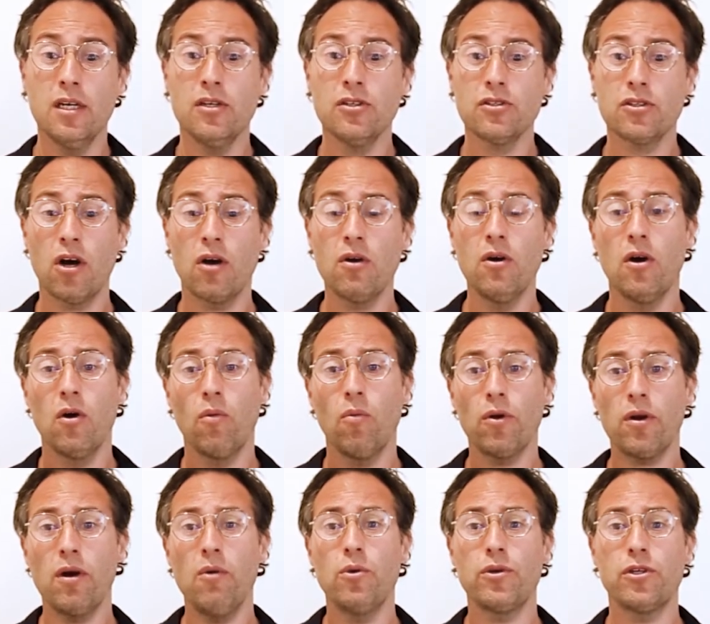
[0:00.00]
So
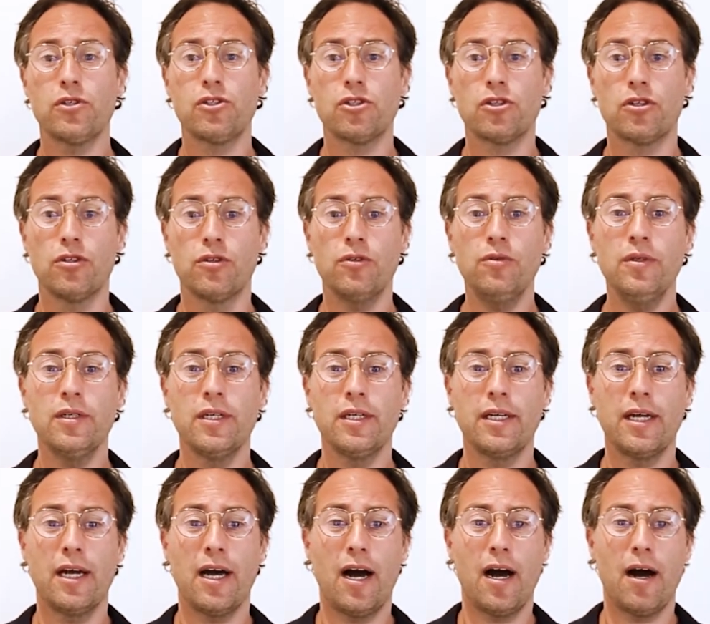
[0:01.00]
what I want to do
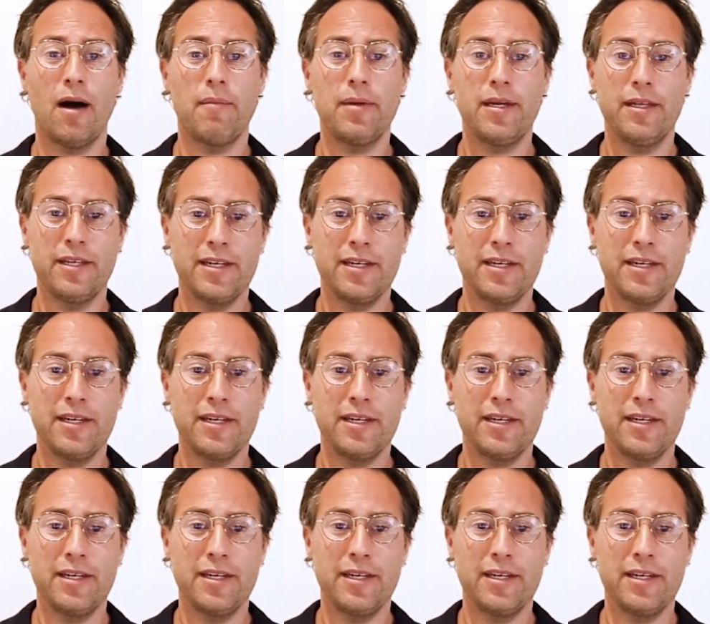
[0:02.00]
in